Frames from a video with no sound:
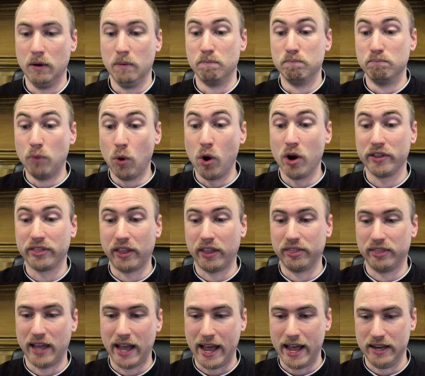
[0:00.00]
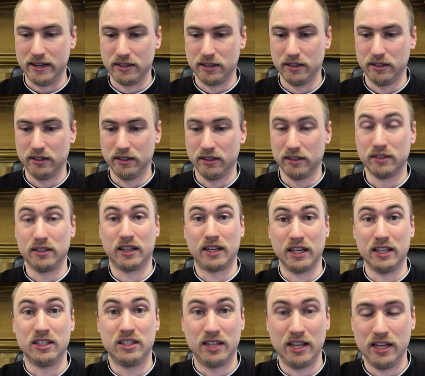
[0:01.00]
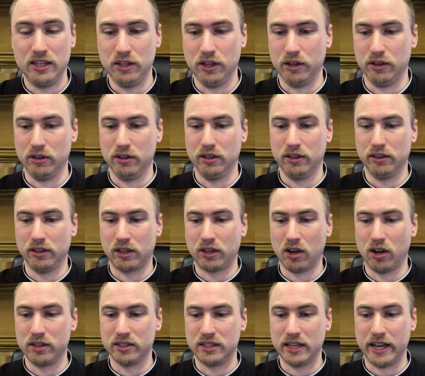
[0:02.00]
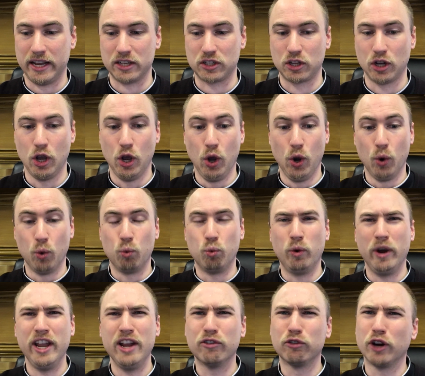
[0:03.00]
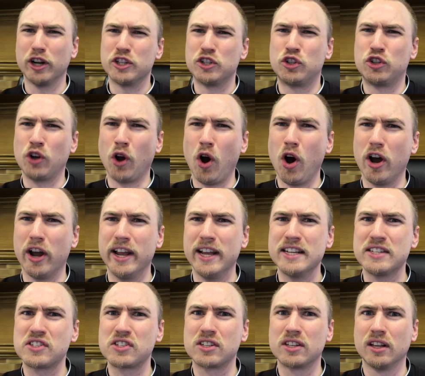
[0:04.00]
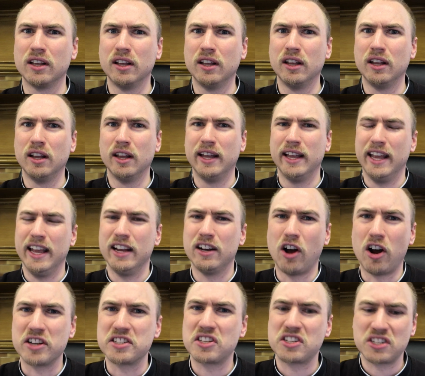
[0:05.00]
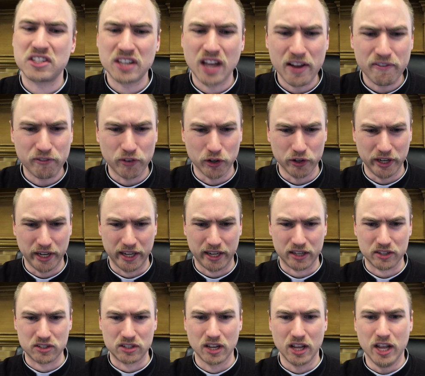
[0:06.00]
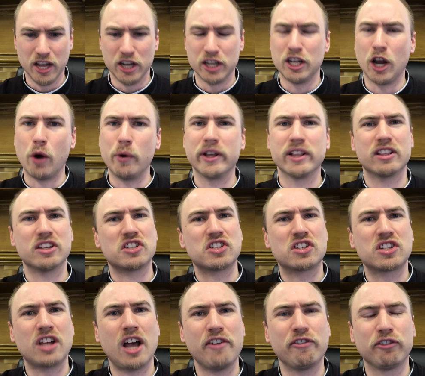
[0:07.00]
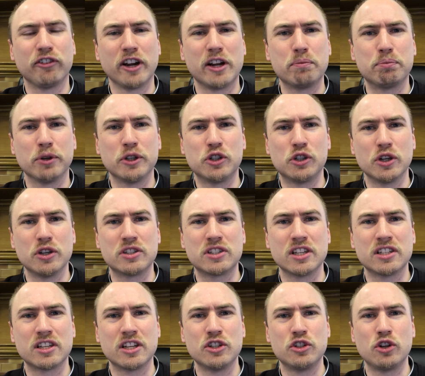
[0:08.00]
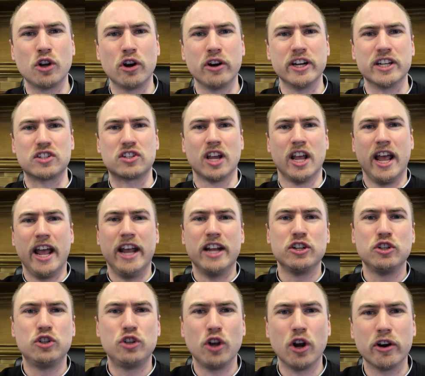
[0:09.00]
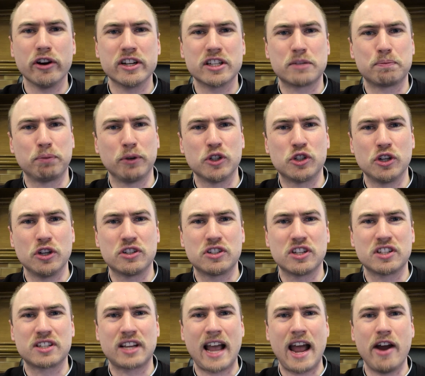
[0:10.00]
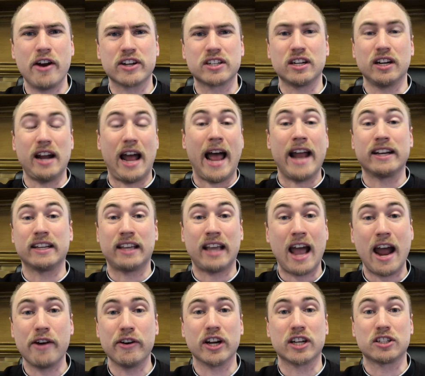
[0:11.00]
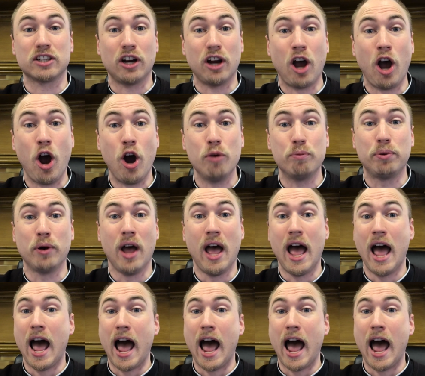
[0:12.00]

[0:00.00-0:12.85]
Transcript: More than that, to continue the context, we rejoice in our sufferings, knowing that suffering produces endurance. Endurance produces character, and character, hope.